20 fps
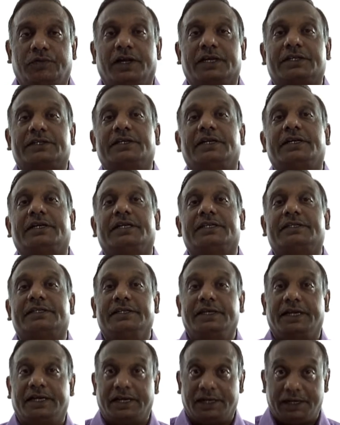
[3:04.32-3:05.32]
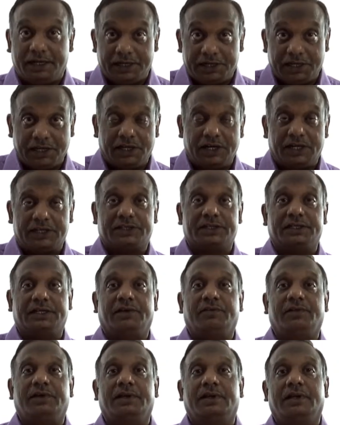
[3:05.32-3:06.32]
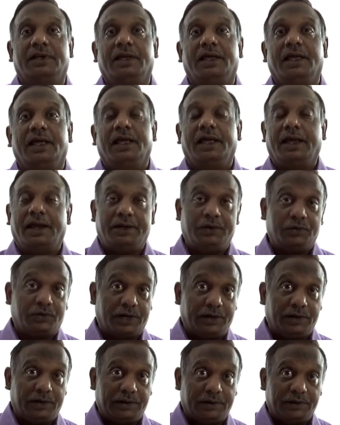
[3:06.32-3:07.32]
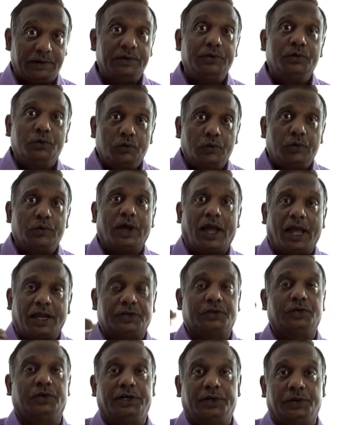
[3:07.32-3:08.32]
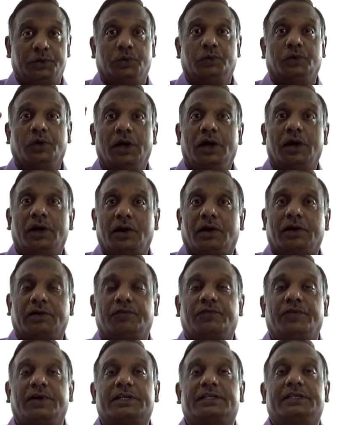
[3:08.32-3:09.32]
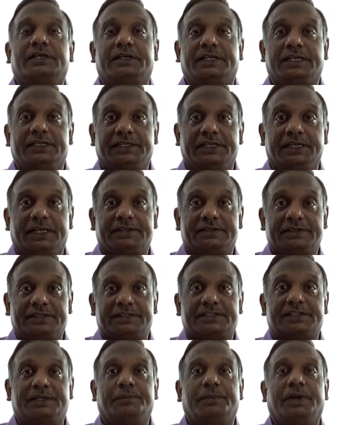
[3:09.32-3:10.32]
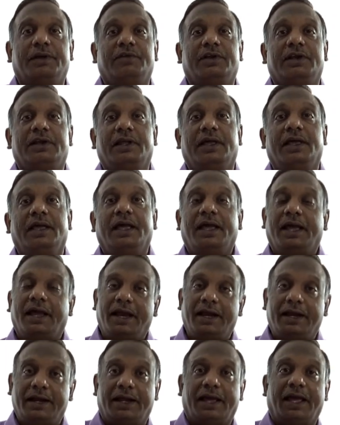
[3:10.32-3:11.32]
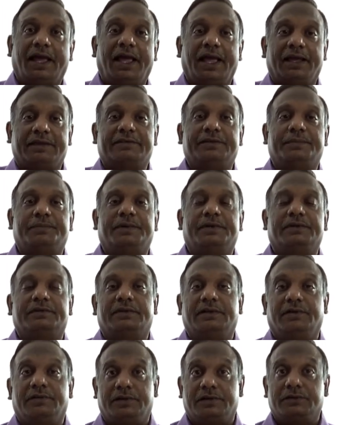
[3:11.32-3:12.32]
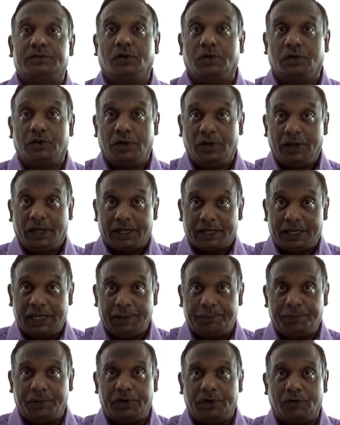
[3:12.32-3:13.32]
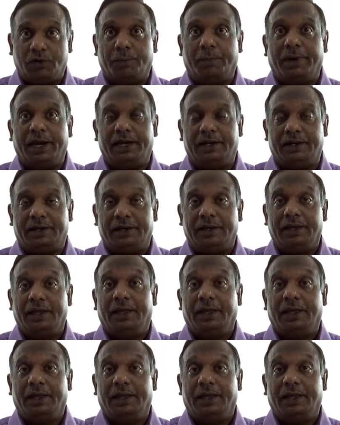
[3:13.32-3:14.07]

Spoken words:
functional testing at an integration level, and you actually do a lot of functional testing at system level and acceptance level. So keep in your mind,